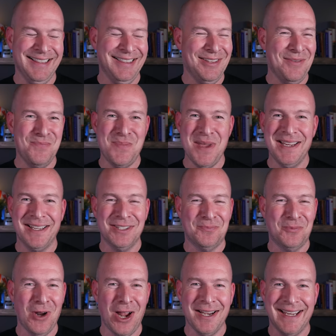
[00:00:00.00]
the
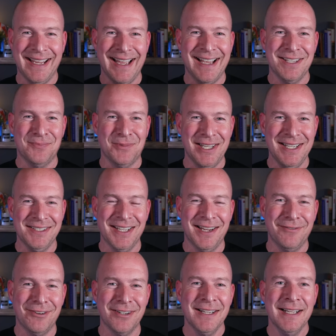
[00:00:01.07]
biggest broadcast place
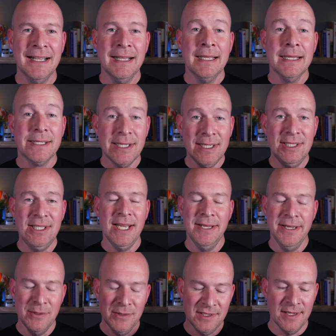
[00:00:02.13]
ever,
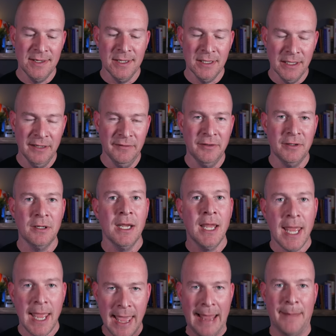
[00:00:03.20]
continues to deliver
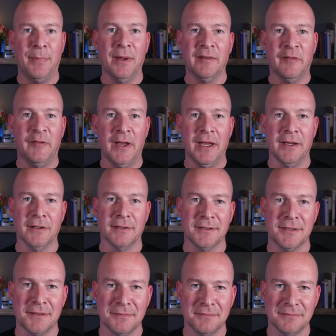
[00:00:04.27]
epic
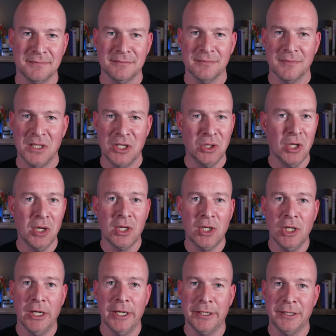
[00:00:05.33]
fails. You look
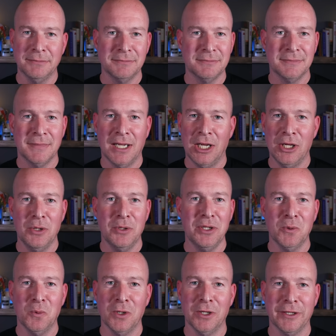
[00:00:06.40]
good. I knew
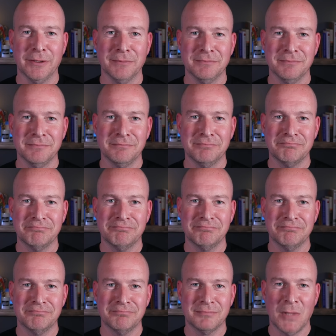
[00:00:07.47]
you would.
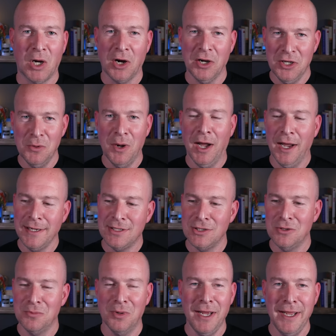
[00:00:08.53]
Are you high
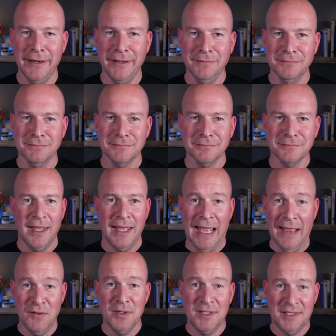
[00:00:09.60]
too, Brandon? Have you